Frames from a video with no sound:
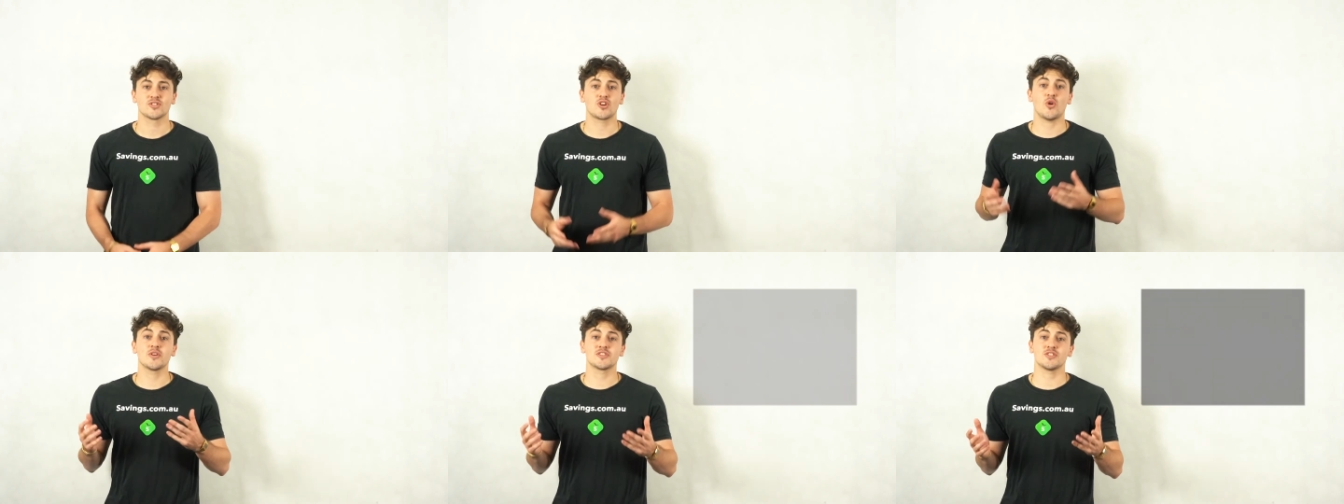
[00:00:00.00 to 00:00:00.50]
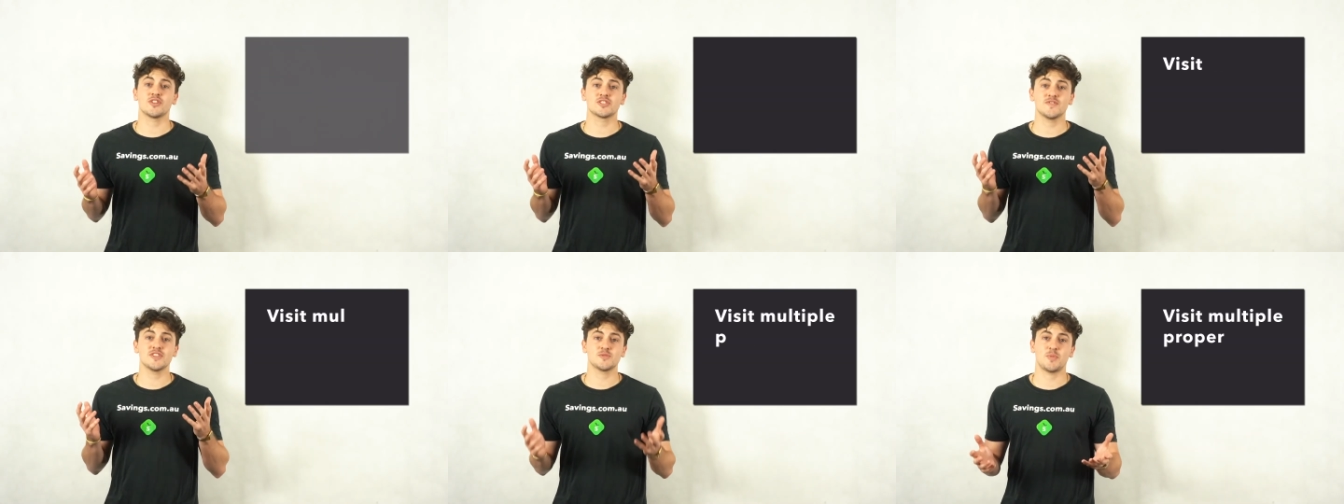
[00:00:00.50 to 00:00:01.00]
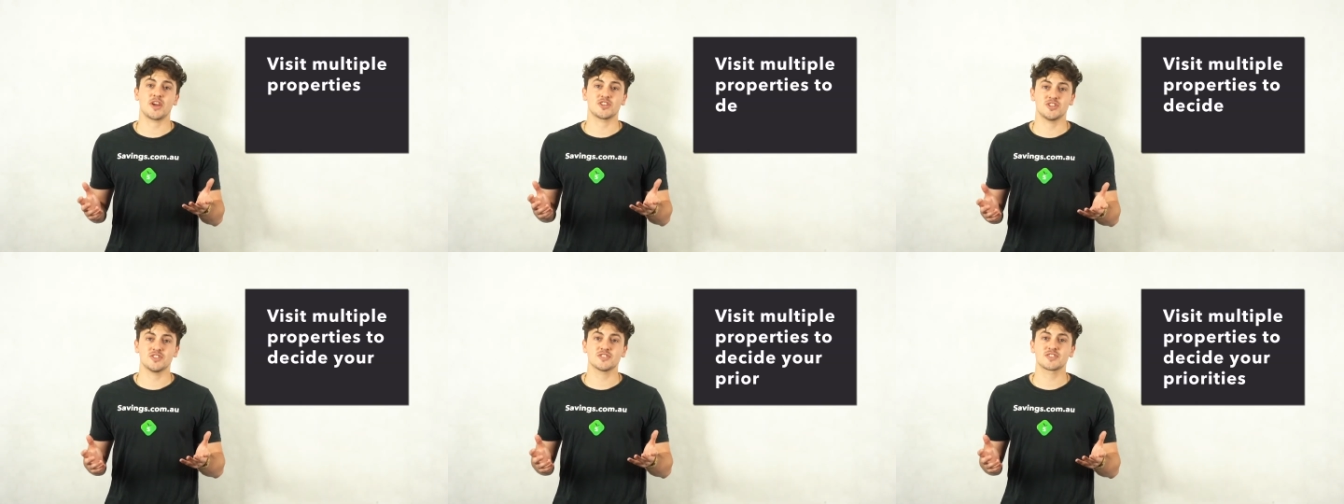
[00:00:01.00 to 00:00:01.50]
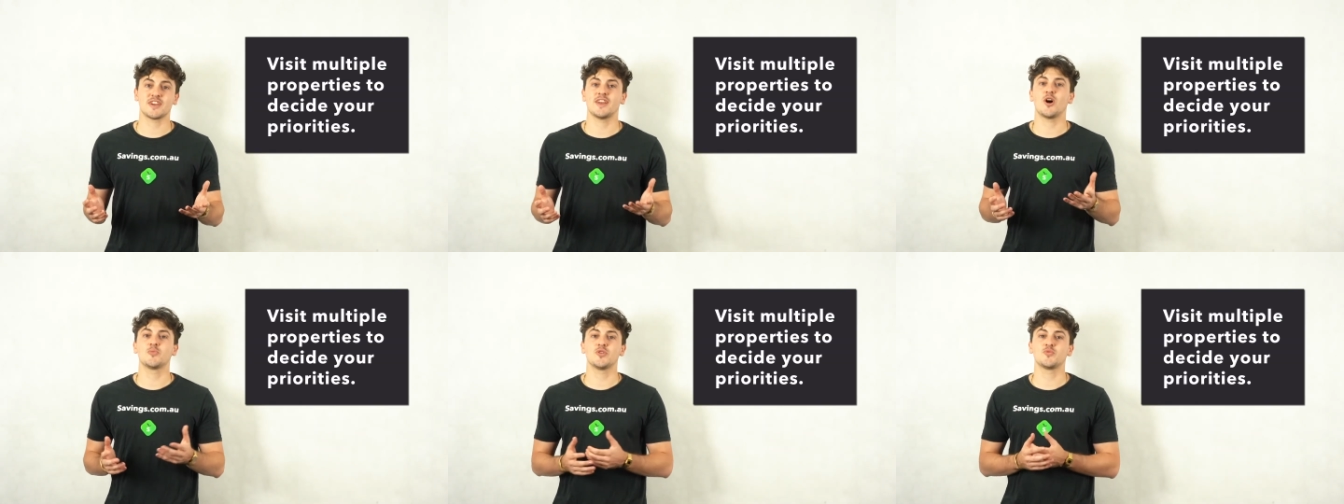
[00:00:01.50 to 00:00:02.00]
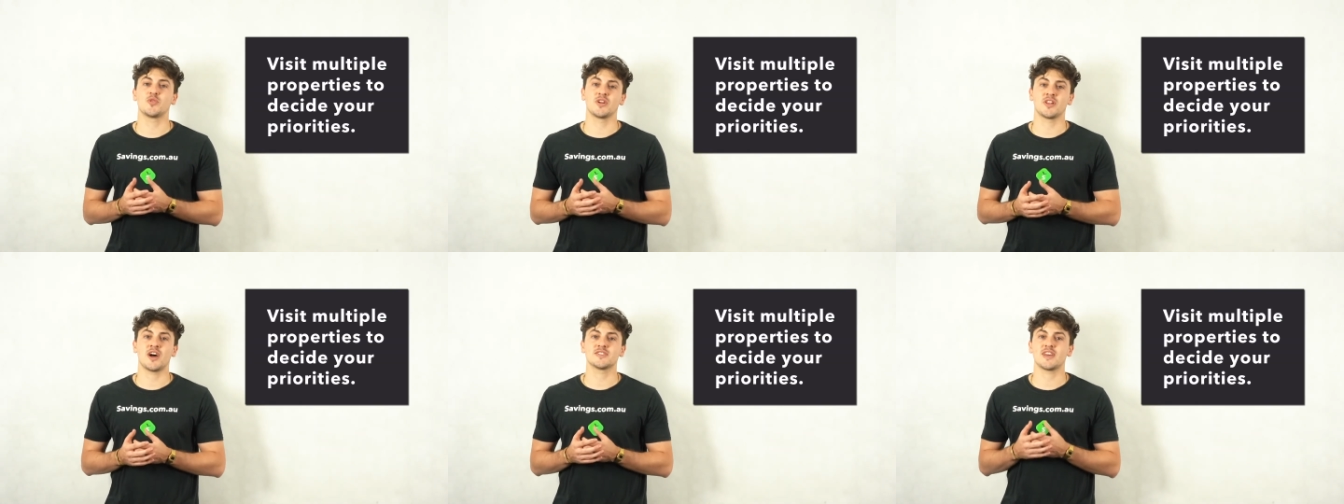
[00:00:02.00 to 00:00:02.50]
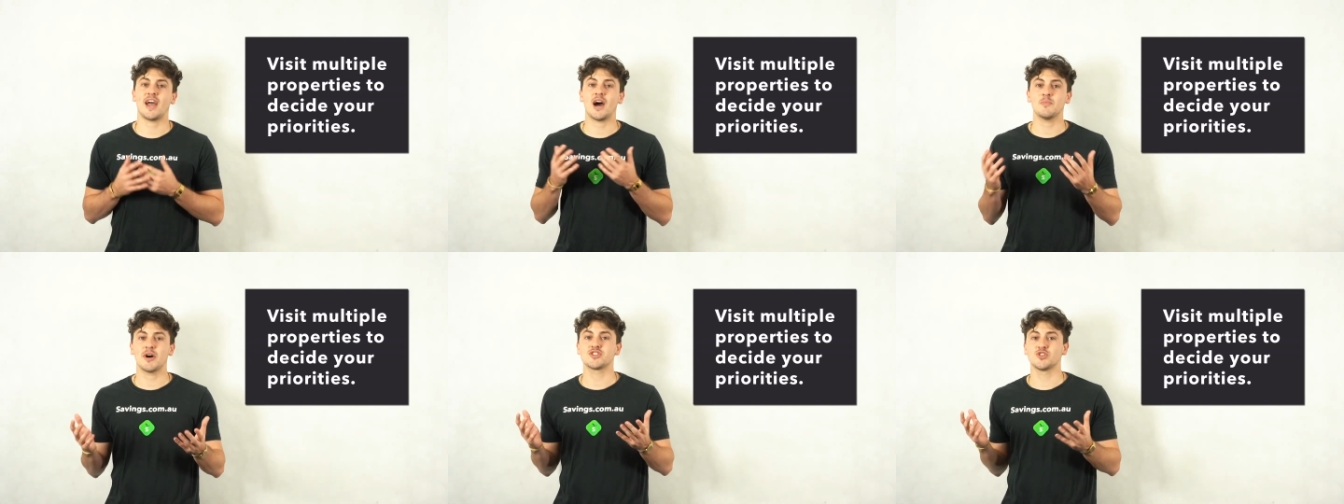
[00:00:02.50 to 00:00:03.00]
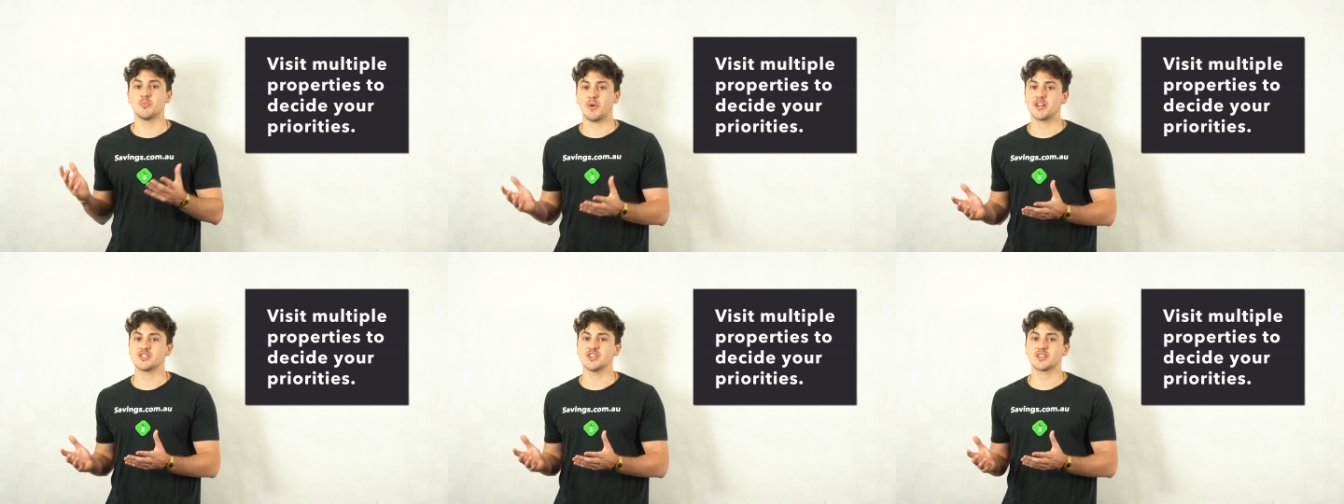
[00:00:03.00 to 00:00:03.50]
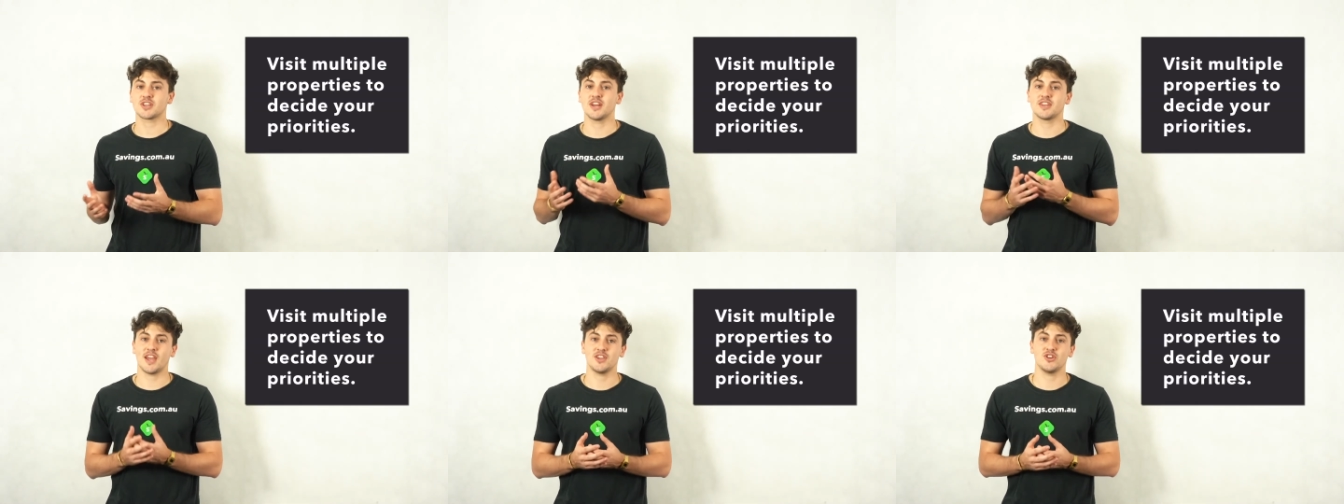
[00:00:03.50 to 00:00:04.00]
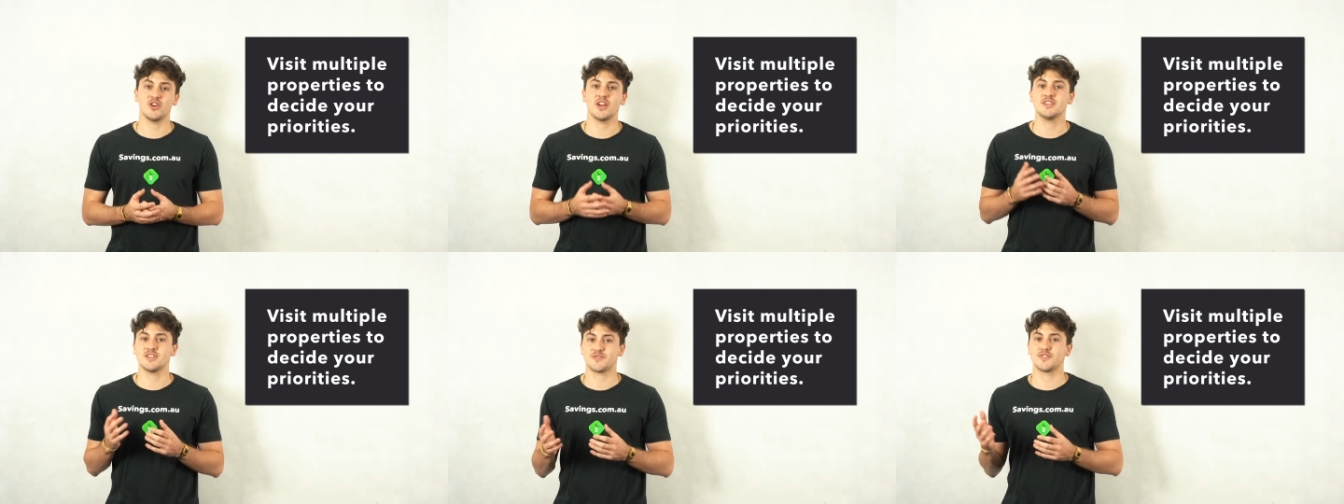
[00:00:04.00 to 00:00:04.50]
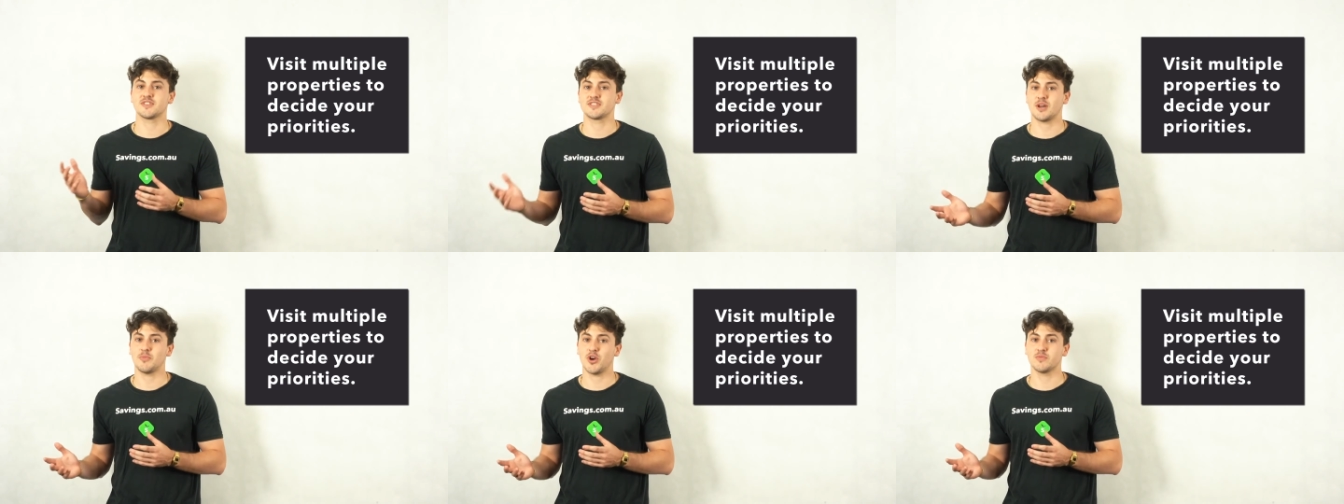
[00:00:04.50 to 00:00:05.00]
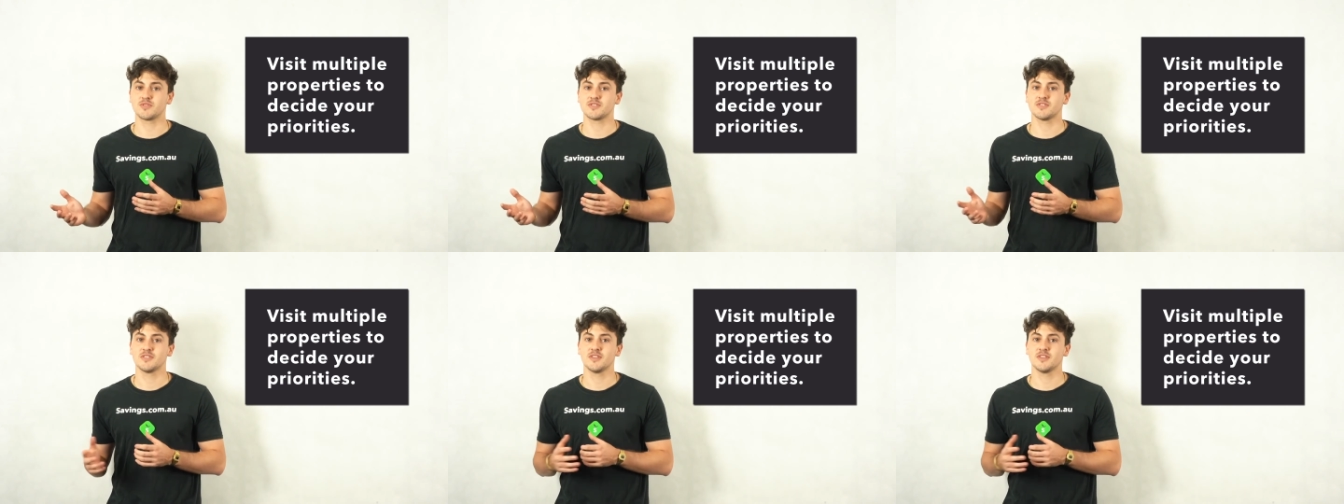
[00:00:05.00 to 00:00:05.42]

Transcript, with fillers: Going to lots of inspections can help you realise how much your budget can get you in different suburbs.